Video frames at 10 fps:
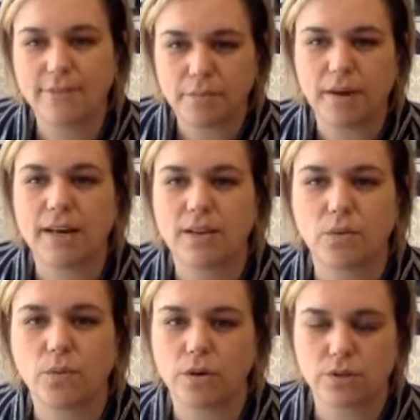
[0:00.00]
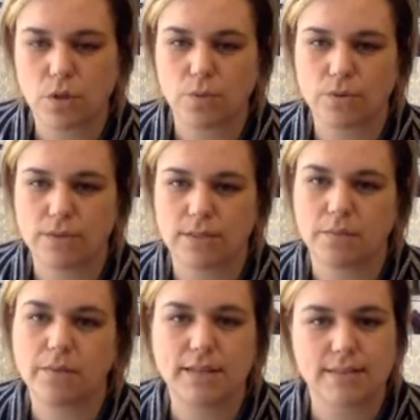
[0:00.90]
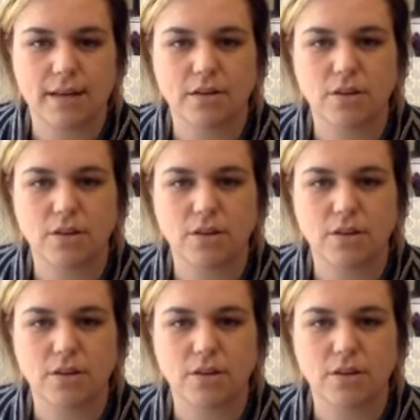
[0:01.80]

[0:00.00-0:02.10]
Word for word: everybody in the world almost in a place like